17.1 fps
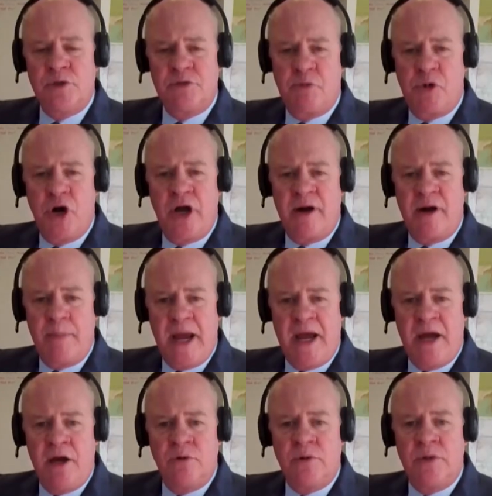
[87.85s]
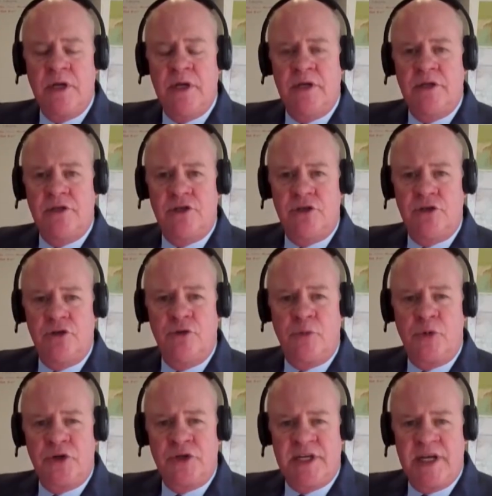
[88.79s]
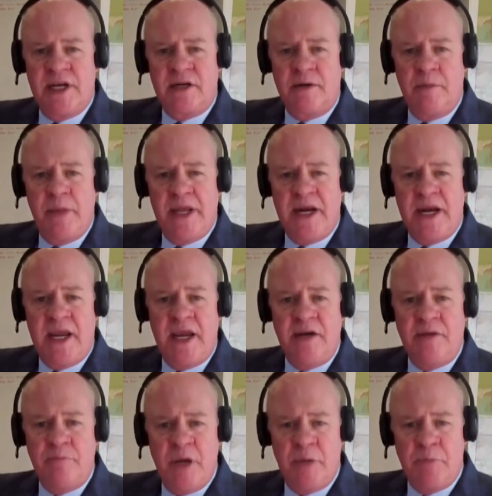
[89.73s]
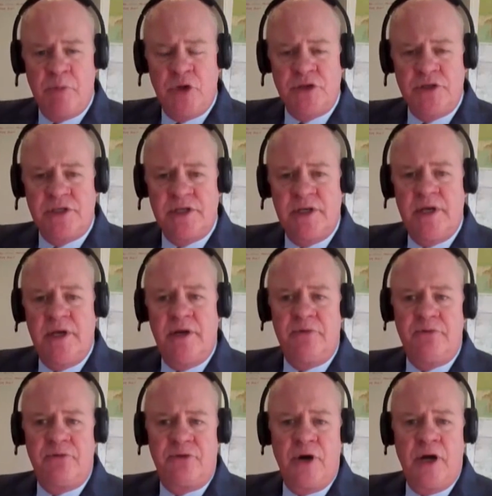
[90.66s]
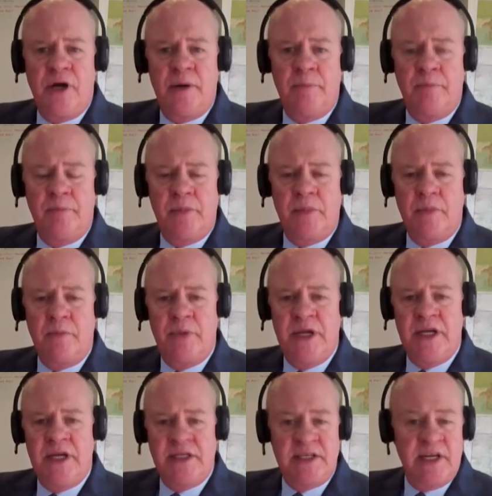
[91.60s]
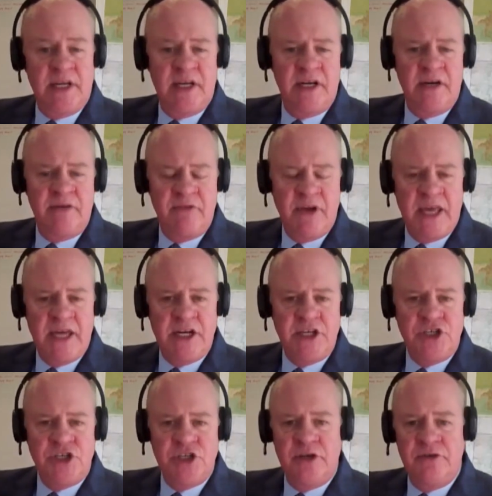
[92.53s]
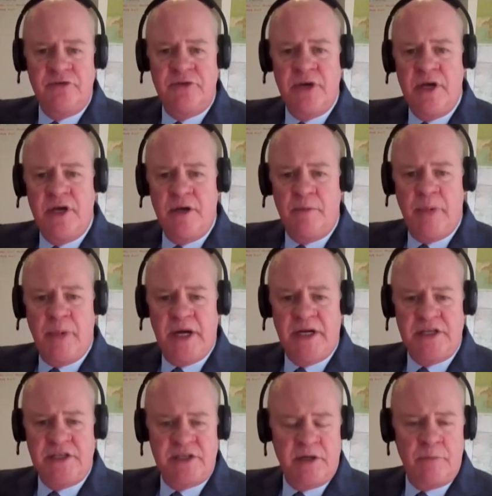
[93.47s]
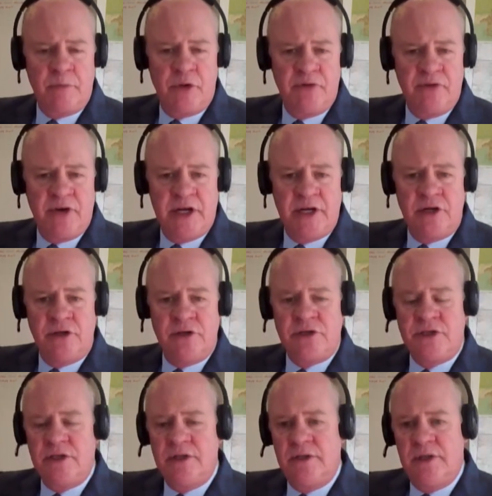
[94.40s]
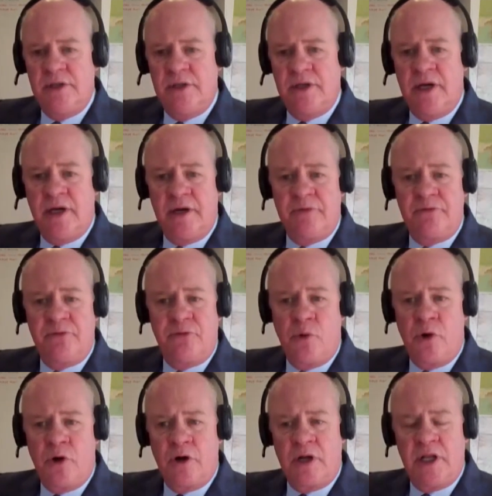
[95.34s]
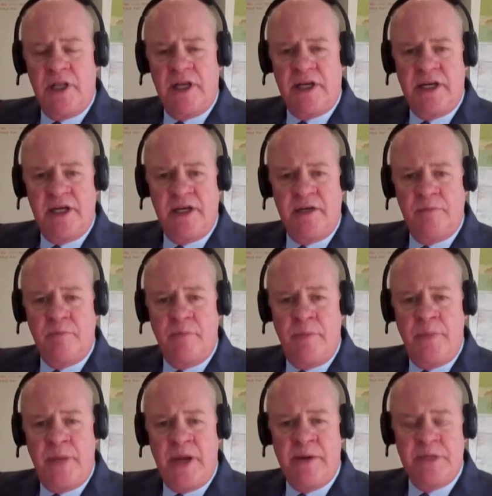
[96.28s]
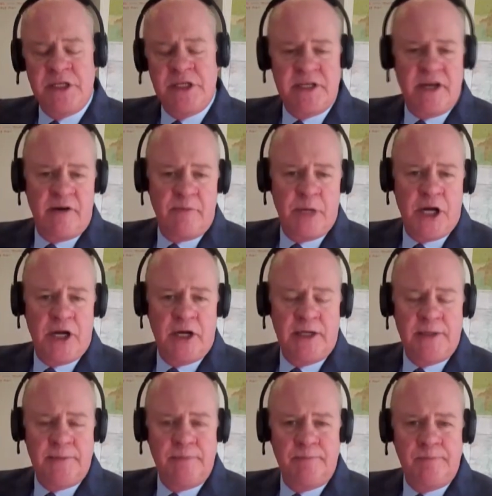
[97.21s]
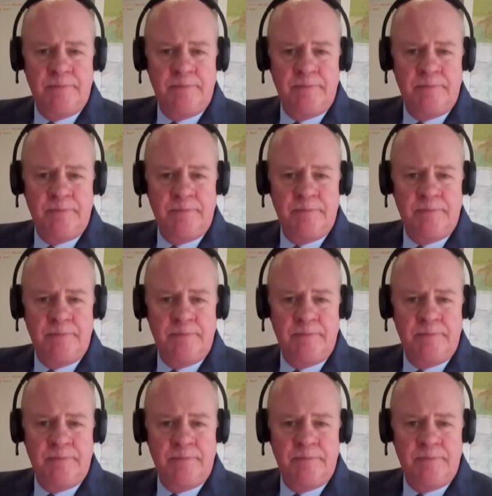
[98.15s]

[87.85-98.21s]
it was brought about to protect Medicaid members from being taken advantage of by some providers uh, for collecting payments out of pocket.